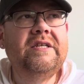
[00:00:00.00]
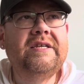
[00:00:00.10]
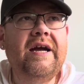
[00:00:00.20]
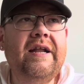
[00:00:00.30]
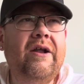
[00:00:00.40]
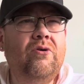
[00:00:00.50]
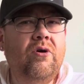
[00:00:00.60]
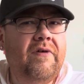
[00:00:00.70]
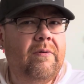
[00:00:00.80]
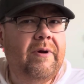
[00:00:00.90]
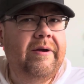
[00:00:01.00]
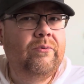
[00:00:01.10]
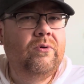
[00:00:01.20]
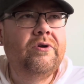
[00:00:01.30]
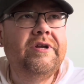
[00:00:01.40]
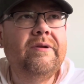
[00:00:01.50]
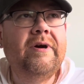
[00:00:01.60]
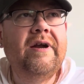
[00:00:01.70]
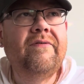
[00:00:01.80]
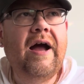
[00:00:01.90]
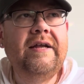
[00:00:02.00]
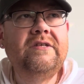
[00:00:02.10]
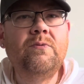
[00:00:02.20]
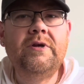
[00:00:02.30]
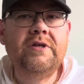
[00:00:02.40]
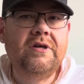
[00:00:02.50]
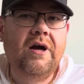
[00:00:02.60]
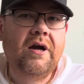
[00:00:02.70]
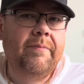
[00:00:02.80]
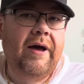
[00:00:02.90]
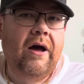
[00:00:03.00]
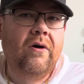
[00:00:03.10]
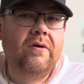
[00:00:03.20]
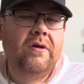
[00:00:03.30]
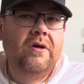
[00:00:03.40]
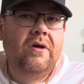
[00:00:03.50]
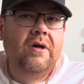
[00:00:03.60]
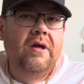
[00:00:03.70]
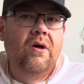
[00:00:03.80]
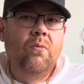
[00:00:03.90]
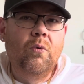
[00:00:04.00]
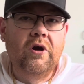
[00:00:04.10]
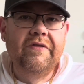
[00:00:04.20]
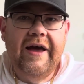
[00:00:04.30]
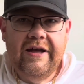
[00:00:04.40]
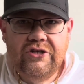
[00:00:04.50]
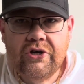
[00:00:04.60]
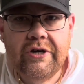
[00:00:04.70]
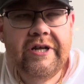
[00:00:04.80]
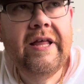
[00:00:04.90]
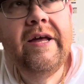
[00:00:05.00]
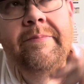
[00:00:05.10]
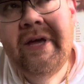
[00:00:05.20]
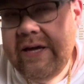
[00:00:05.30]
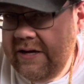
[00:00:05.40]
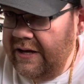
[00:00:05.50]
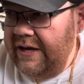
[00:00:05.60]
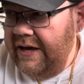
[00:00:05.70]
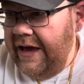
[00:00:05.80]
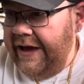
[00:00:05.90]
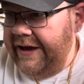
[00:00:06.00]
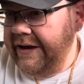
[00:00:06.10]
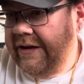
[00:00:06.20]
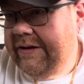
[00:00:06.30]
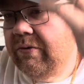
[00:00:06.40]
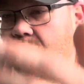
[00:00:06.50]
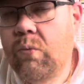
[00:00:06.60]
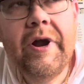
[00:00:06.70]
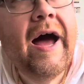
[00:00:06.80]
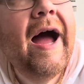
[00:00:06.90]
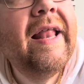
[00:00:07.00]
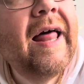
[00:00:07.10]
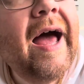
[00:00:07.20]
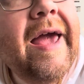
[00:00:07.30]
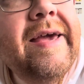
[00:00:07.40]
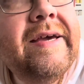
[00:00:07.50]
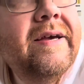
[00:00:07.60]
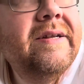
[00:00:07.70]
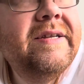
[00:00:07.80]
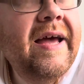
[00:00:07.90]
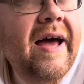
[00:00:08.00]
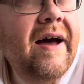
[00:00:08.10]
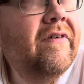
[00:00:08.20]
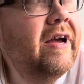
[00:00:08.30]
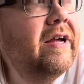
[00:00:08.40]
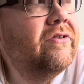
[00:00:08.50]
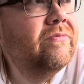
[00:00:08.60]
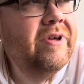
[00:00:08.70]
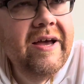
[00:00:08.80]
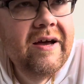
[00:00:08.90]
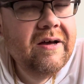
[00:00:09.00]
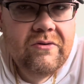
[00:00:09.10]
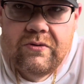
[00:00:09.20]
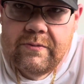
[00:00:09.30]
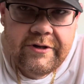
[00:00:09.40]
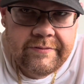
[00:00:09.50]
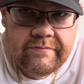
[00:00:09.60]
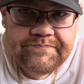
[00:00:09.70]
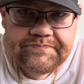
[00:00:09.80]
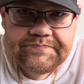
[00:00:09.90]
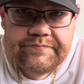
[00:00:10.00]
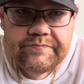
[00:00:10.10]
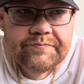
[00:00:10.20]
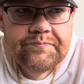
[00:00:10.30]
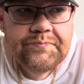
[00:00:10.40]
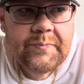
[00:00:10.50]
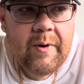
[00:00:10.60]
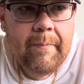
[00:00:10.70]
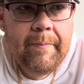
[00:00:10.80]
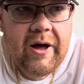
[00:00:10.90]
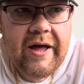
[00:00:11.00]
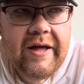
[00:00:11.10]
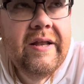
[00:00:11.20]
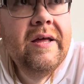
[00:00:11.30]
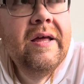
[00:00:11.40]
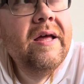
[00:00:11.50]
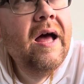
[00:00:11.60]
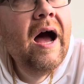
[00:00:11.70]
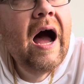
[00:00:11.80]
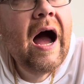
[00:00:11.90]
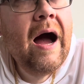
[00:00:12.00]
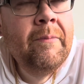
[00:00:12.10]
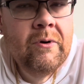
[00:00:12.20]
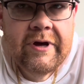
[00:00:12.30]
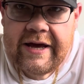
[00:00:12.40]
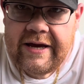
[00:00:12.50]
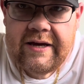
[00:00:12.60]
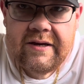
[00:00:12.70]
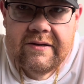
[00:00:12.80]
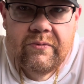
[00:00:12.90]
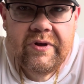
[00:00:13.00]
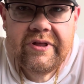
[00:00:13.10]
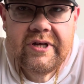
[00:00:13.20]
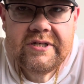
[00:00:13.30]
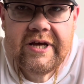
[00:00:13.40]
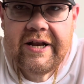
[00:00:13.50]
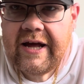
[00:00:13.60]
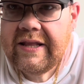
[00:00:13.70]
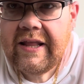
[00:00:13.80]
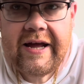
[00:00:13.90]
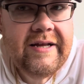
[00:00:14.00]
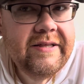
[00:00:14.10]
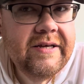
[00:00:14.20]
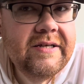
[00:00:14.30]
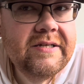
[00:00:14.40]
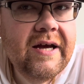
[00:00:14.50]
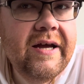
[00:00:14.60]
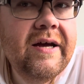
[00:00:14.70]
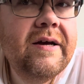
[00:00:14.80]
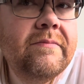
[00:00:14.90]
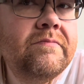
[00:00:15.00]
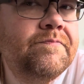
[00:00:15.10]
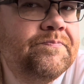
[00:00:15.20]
it's kind of, I don't know if I rambled or did whatever. I just wanted to talk about where that journey led me. And would I like to have yeah, who wouldn't? But I'm okay with this, and I like this. I'm